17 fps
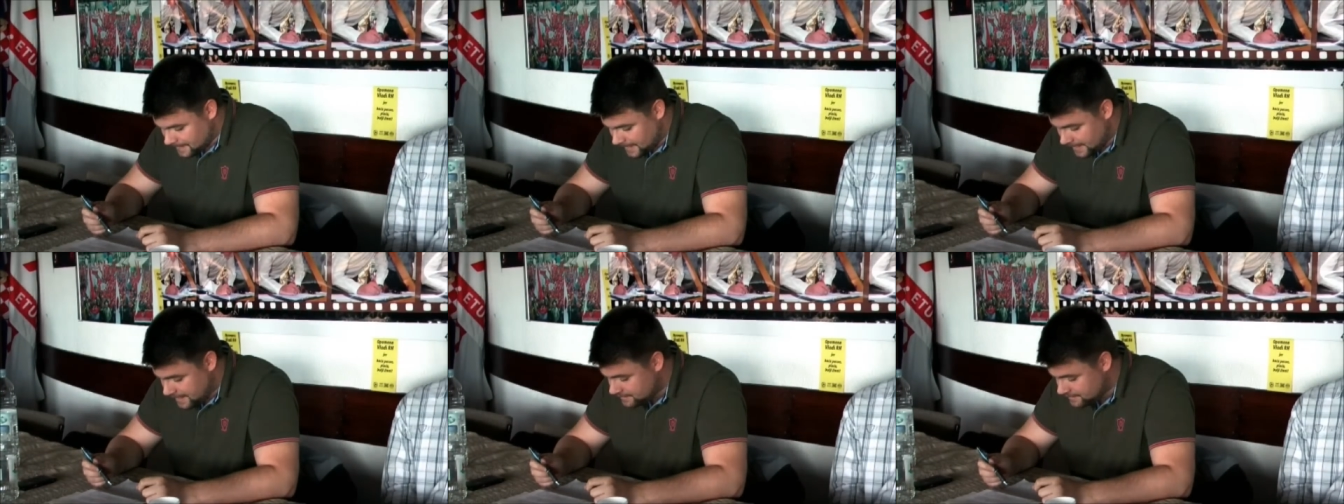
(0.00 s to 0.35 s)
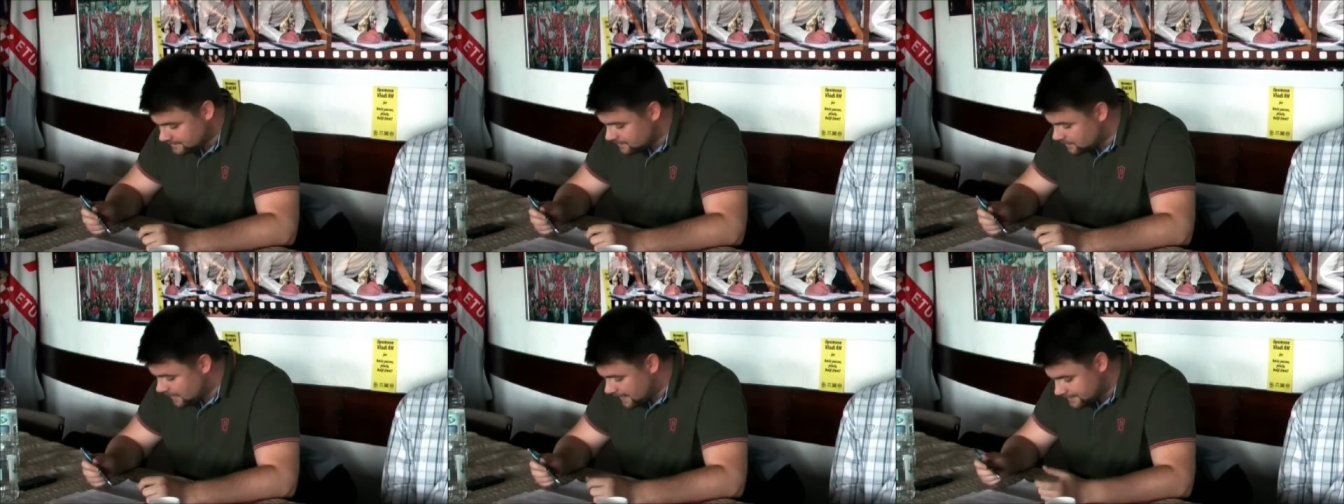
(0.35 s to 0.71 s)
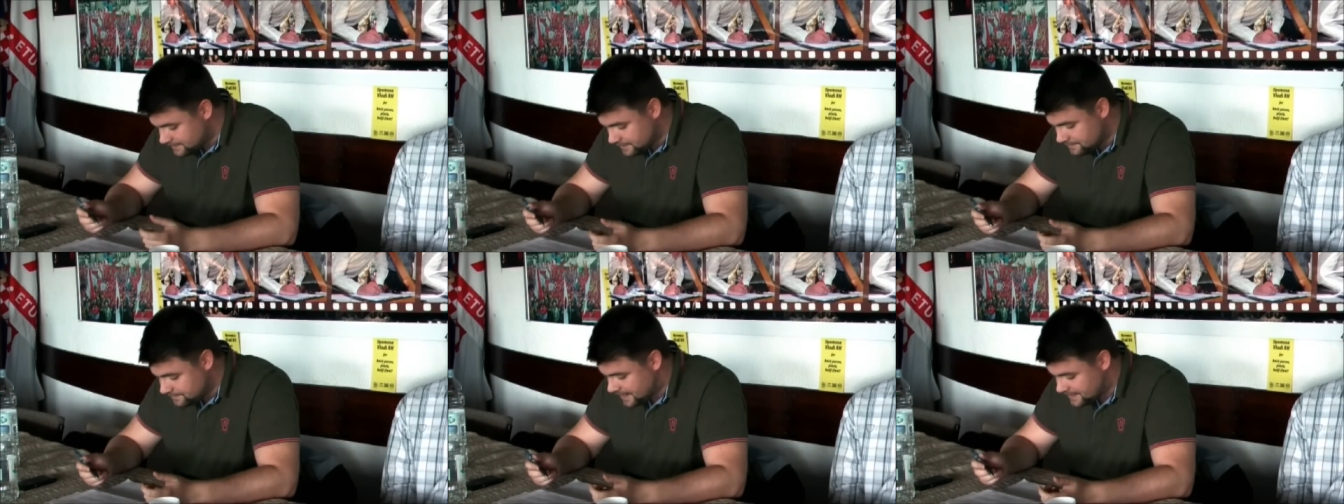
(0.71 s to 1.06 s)
and
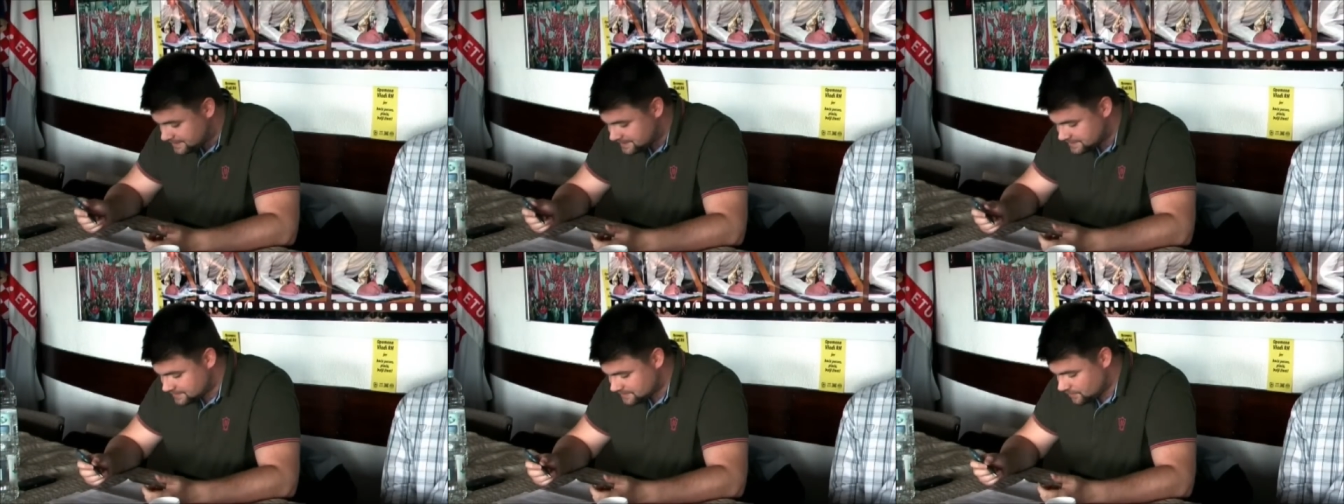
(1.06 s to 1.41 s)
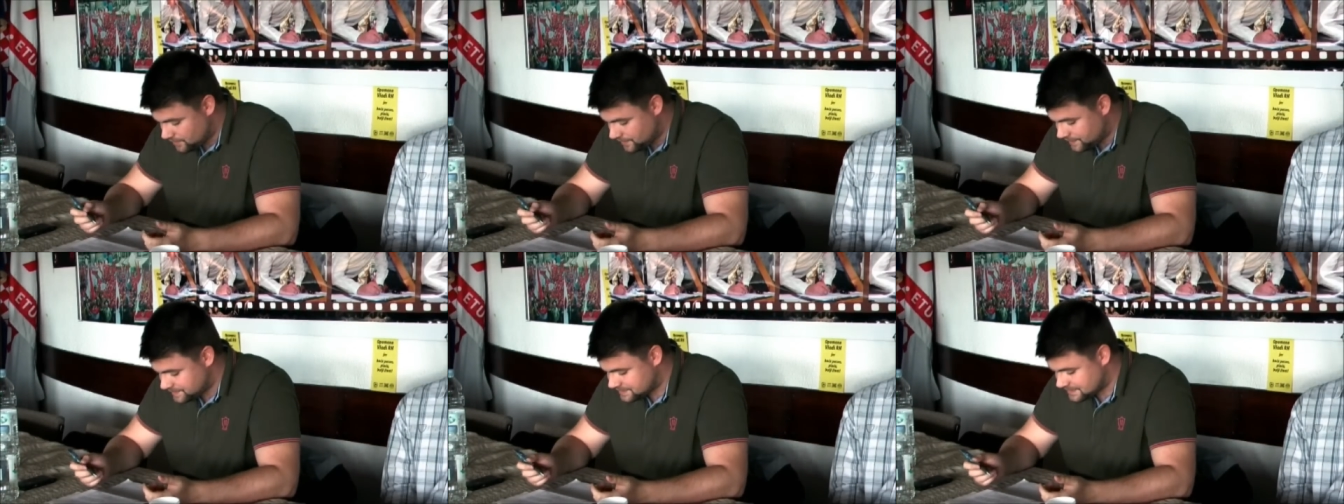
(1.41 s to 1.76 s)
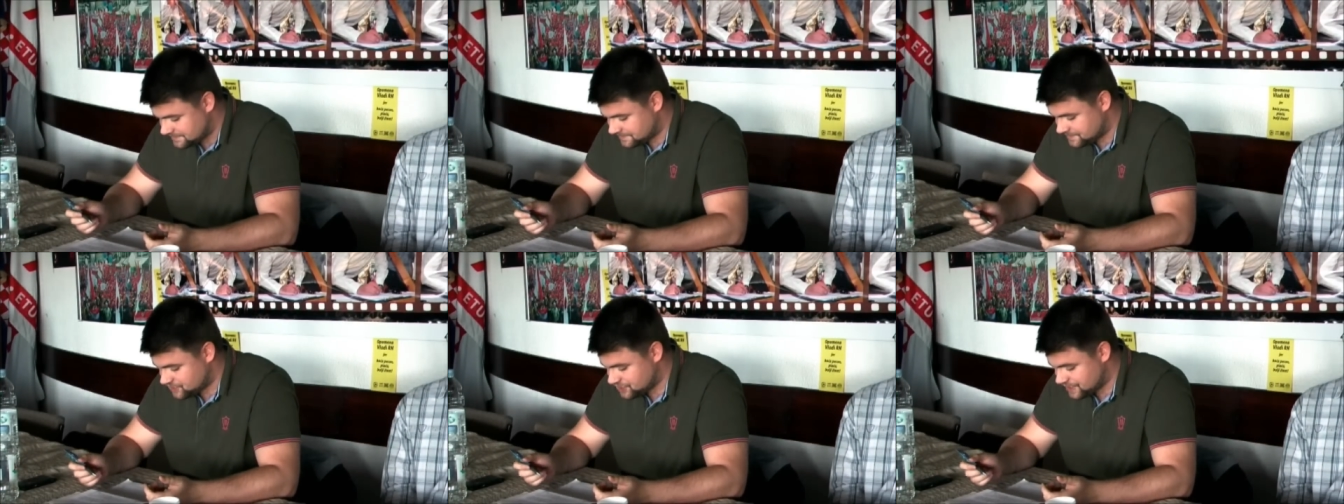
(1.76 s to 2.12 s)
other Marxist authors
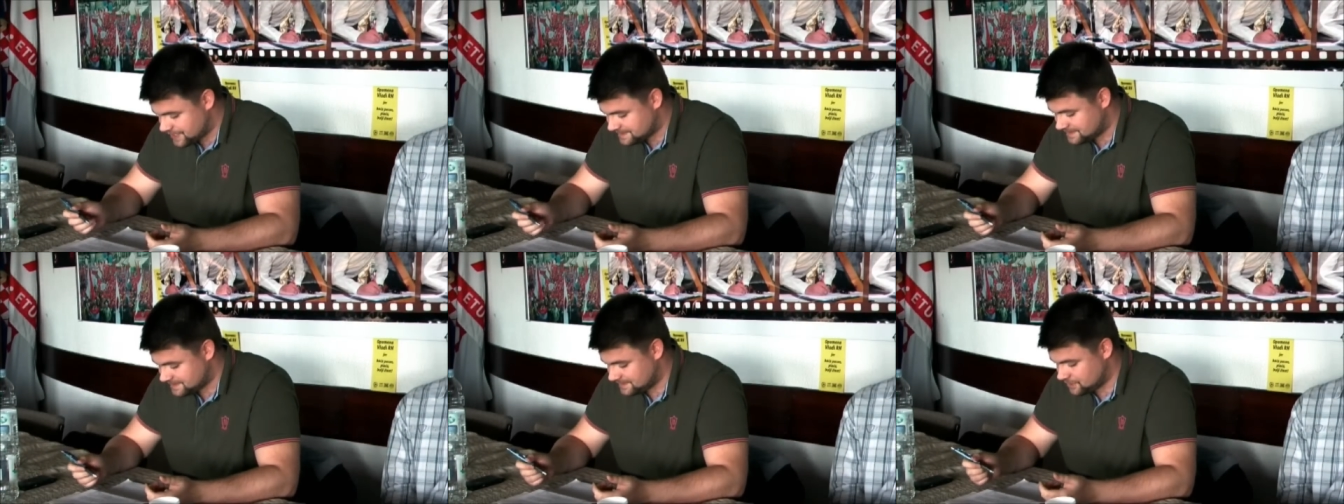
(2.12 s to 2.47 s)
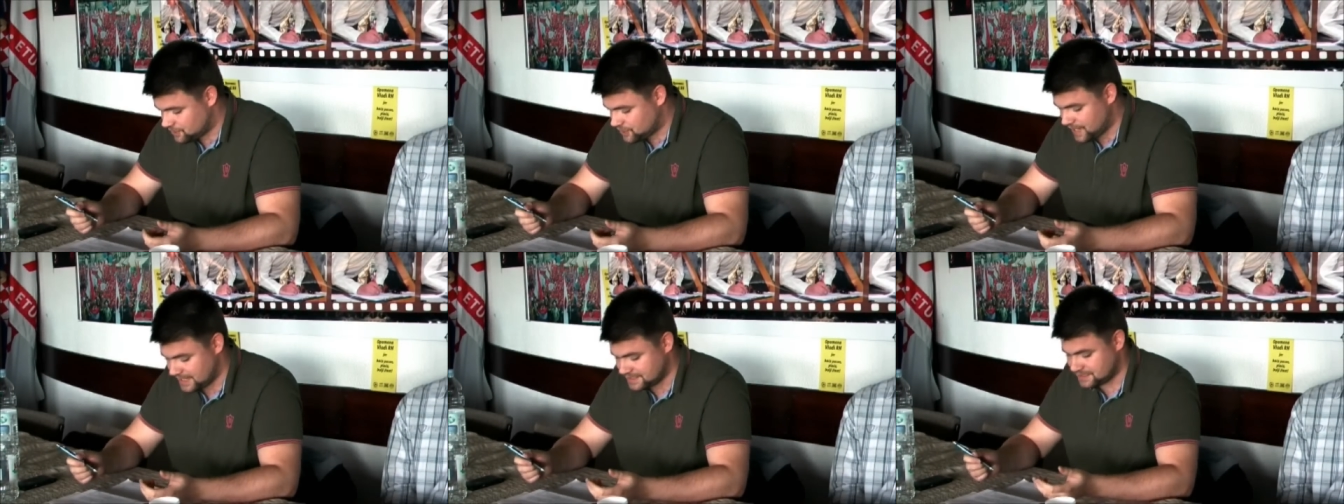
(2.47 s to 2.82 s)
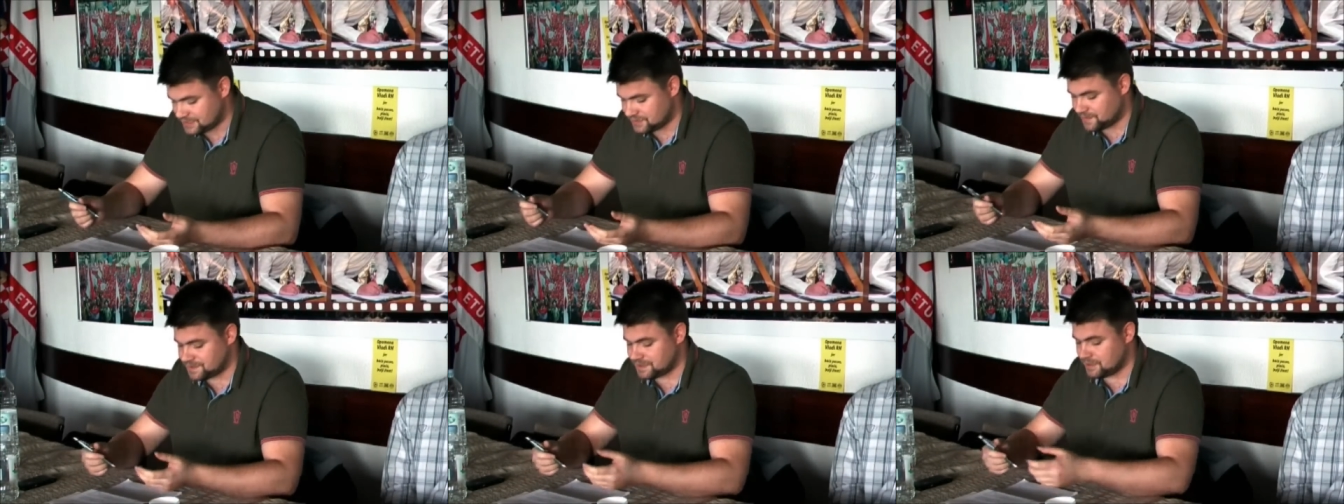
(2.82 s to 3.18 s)
have stressed that the
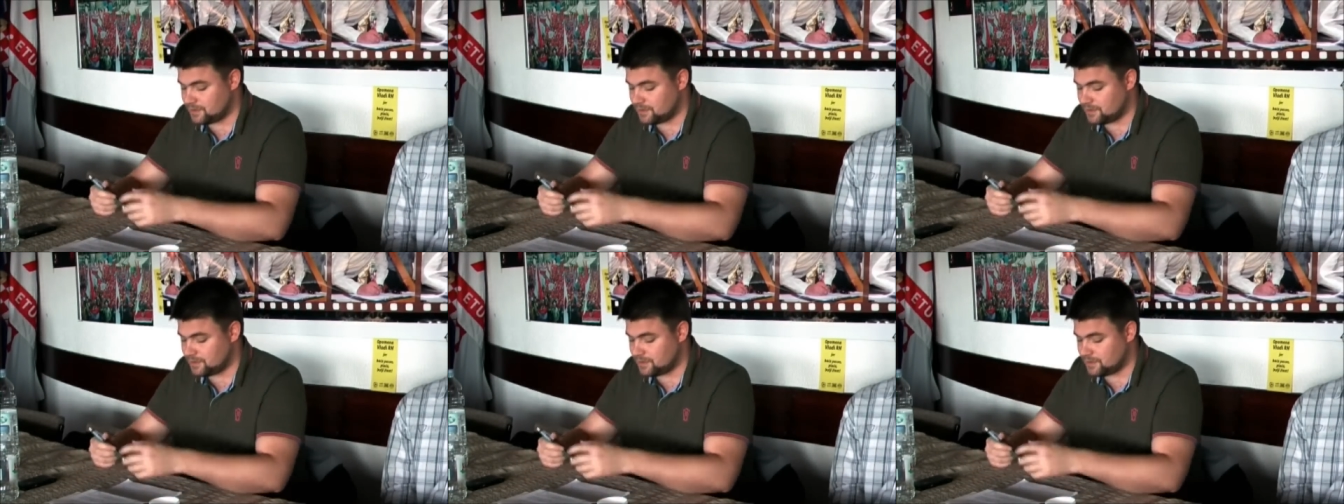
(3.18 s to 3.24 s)
crisis was